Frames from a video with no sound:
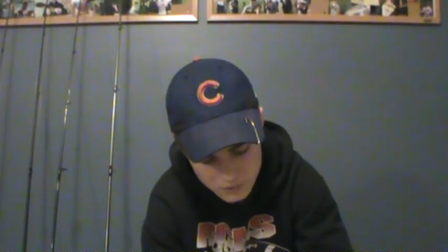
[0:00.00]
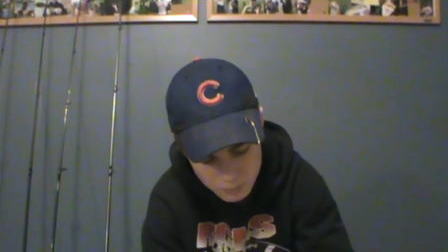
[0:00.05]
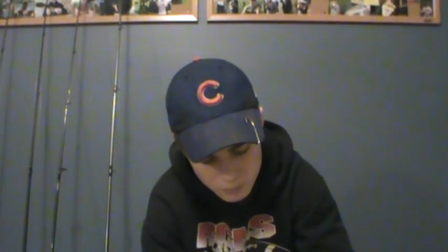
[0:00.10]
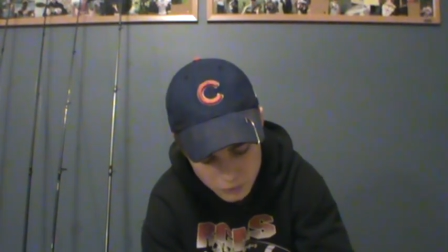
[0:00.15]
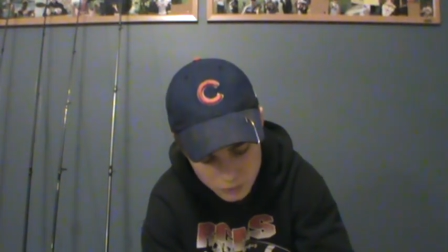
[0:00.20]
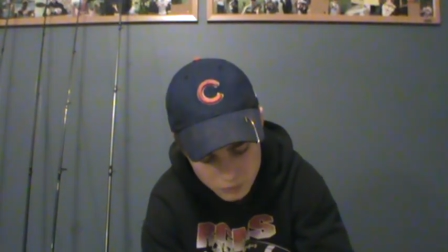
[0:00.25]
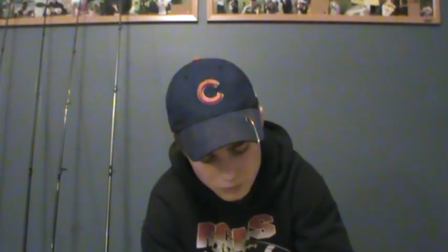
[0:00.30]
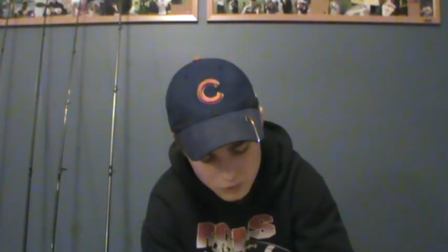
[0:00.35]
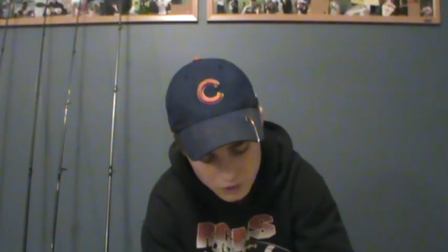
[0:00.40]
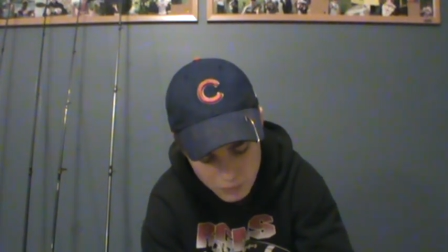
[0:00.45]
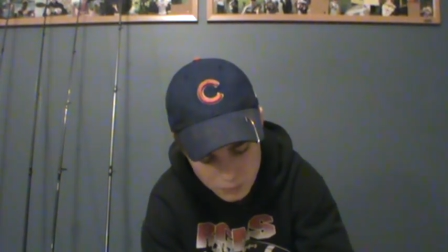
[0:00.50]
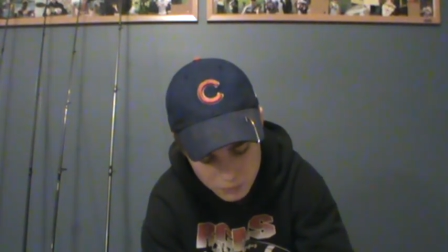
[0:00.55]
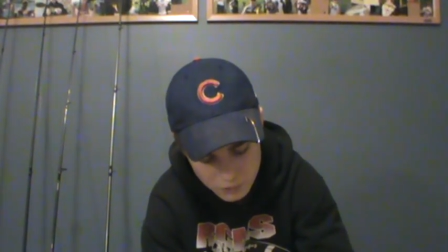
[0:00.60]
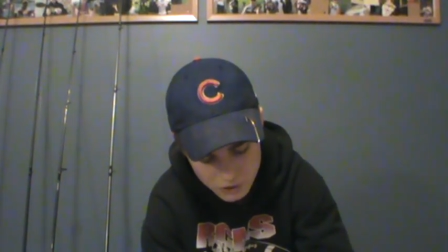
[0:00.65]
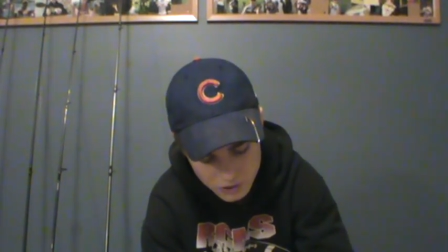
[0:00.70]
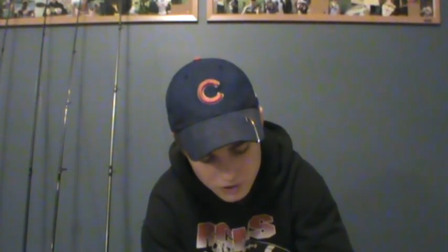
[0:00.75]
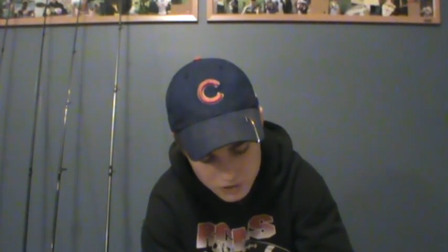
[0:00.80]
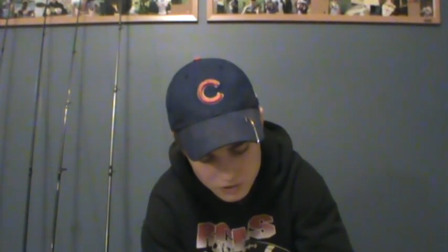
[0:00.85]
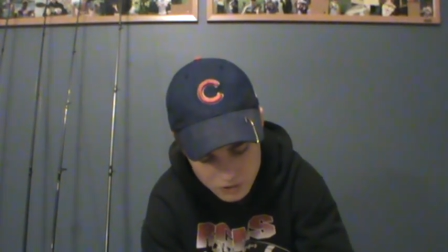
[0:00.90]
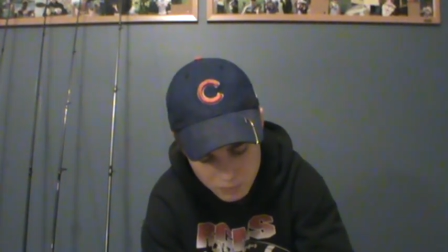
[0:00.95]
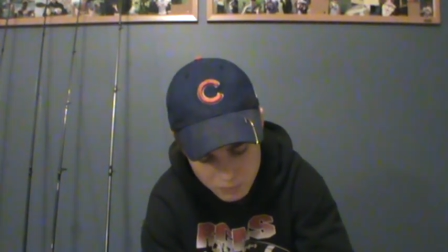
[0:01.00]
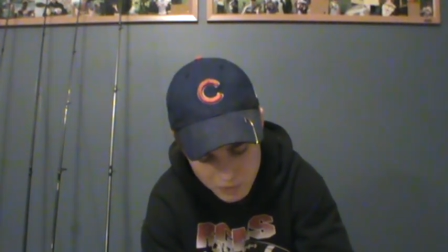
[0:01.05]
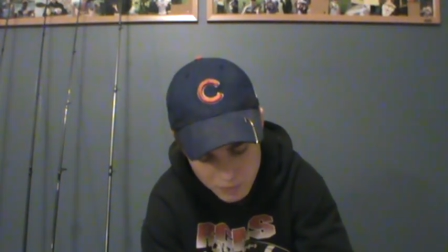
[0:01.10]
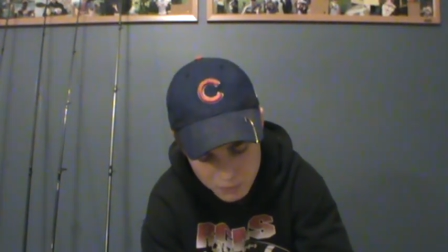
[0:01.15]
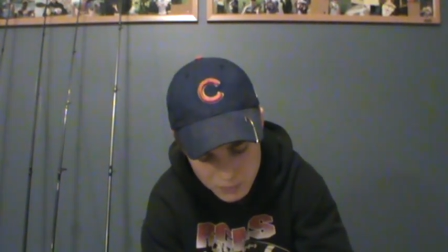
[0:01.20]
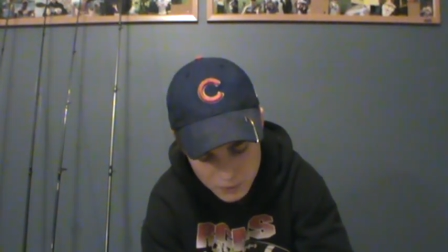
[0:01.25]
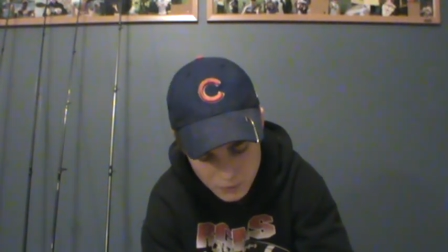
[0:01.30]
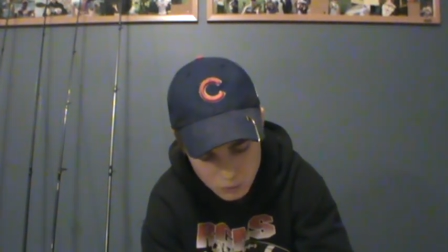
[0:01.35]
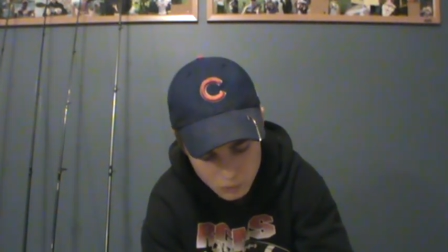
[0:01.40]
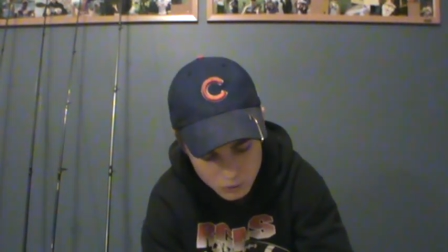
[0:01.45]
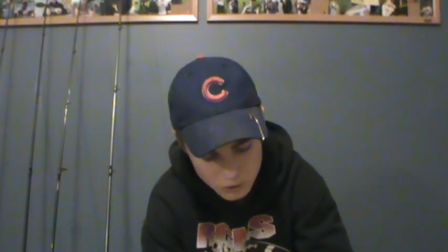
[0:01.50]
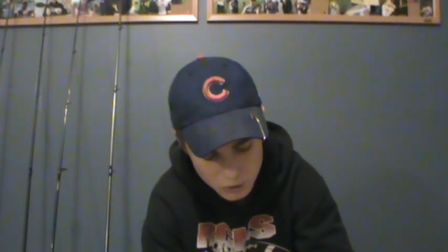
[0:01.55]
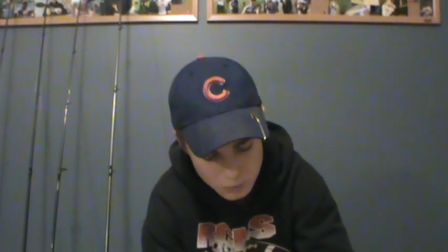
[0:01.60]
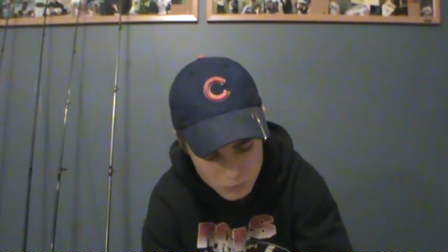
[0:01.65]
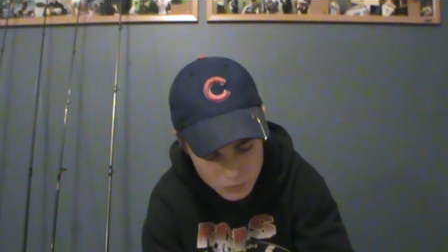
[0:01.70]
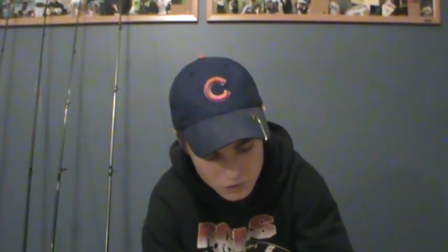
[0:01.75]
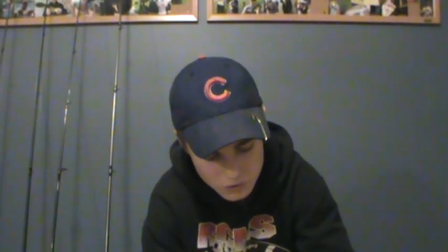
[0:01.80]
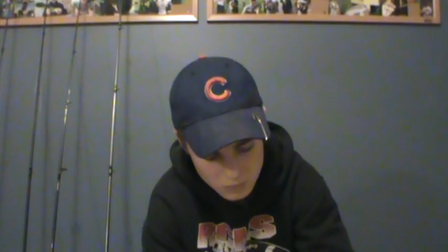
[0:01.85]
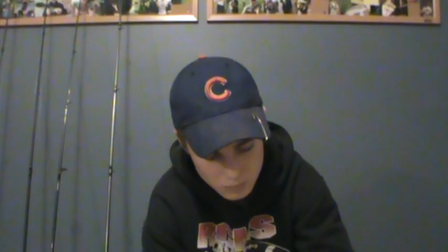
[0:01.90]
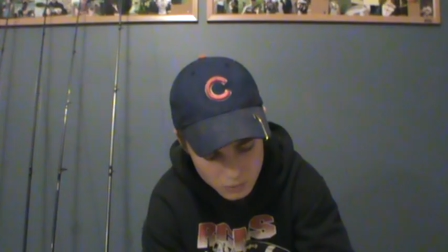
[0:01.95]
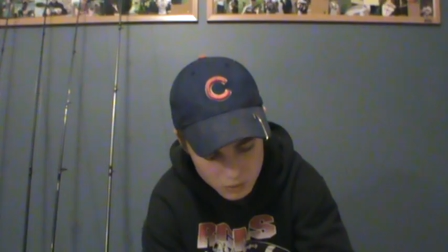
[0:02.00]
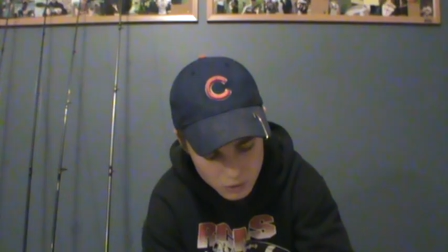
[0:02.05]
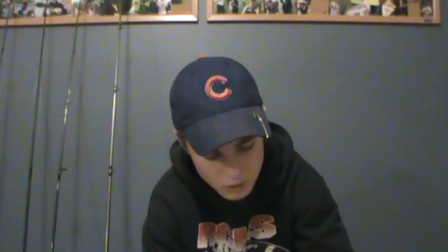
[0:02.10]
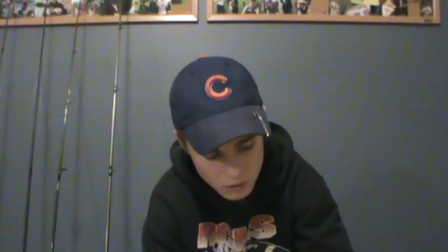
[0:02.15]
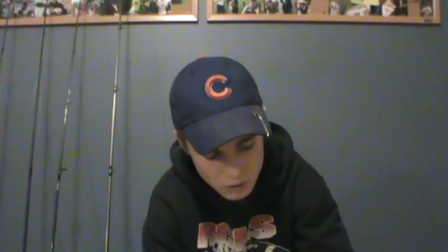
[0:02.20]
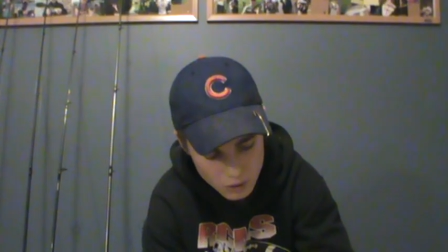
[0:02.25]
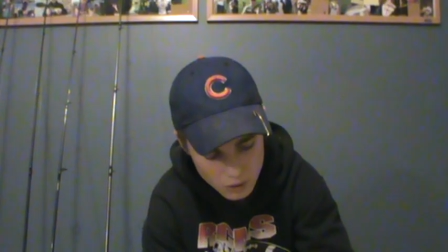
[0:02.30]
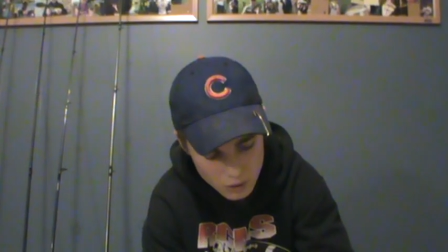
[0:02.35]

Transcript: Pro in a couple days, so I might pick one up or something.